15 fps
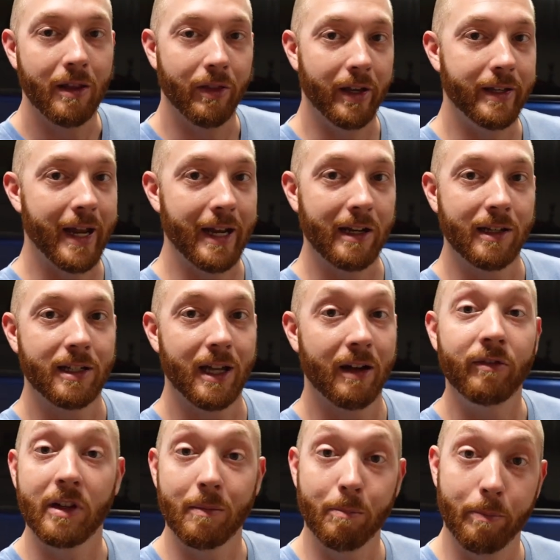the Dana
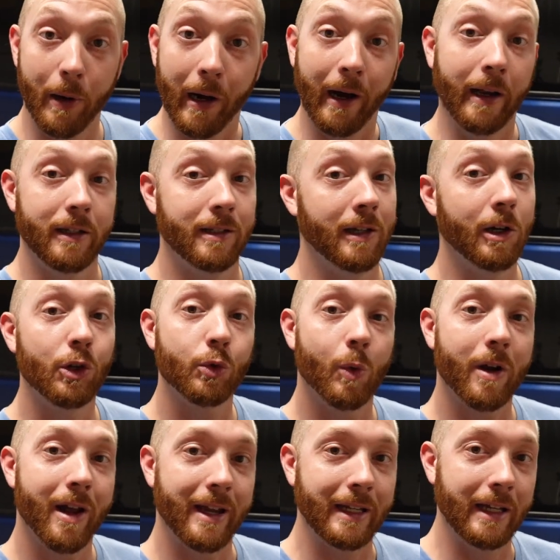70. But here's
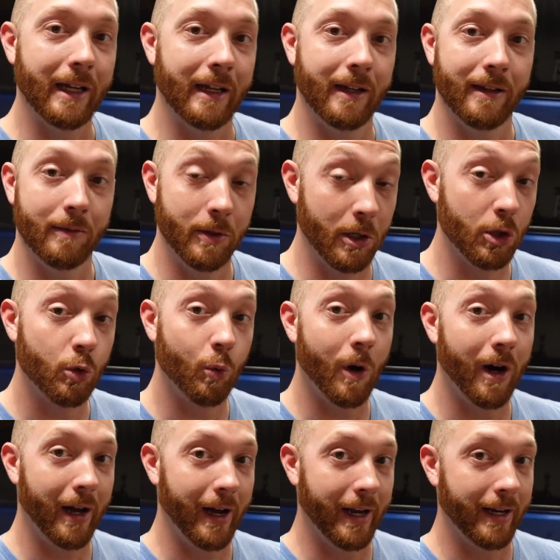what I get, and here's
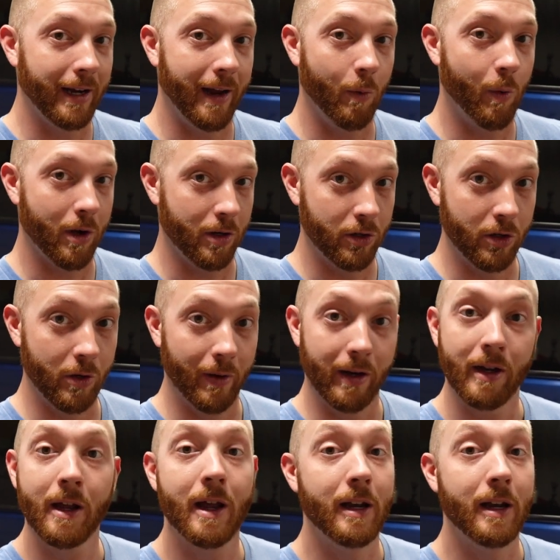why I wanted to do it.